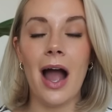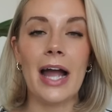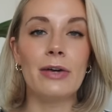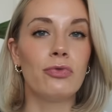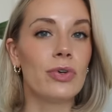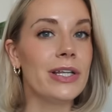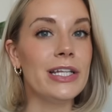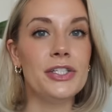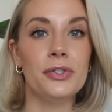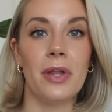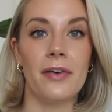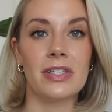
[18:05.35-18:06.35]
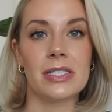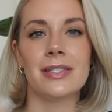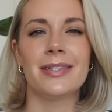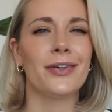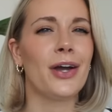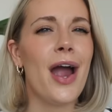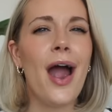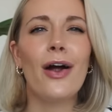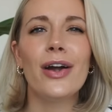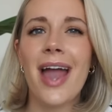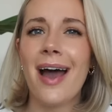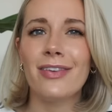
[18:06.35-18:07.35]
I really do love this concealer. I
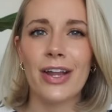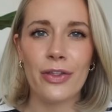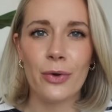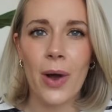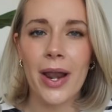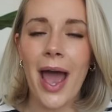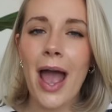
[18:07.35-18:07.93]
already have another one.